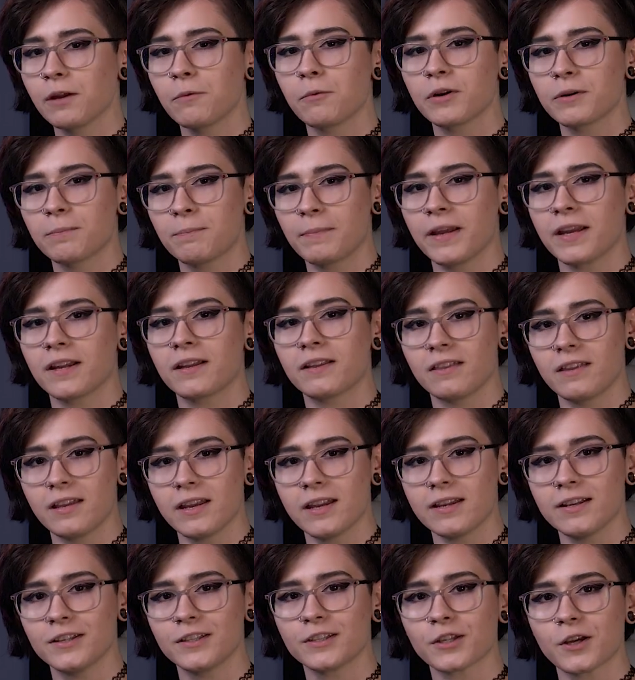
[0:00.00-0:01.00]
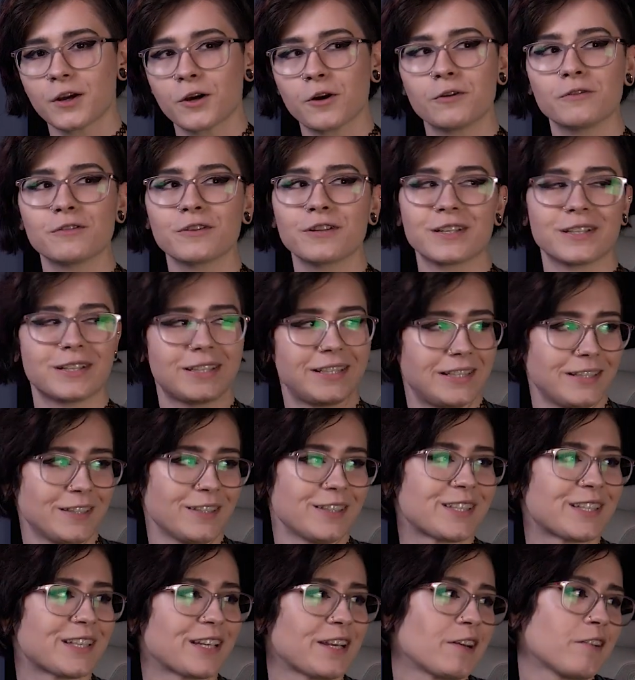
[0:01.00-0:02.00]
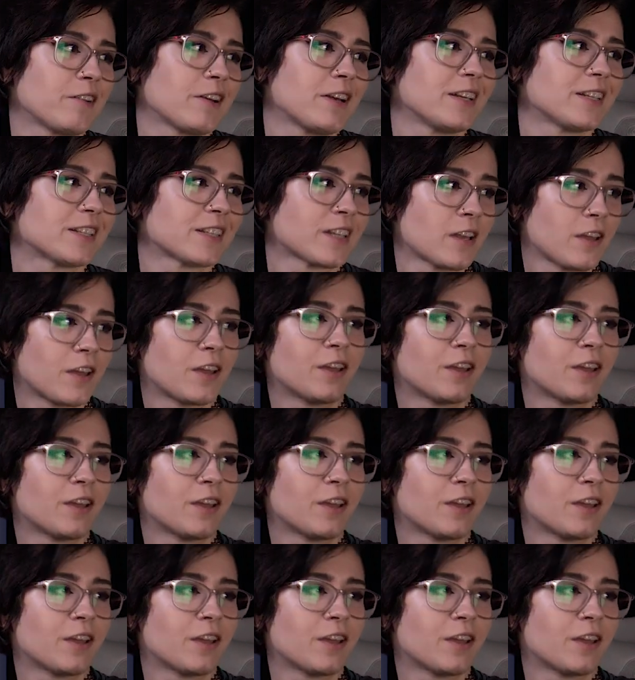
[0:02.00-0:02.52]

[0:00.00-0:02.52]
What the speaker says: would pick these over the SteelSeries.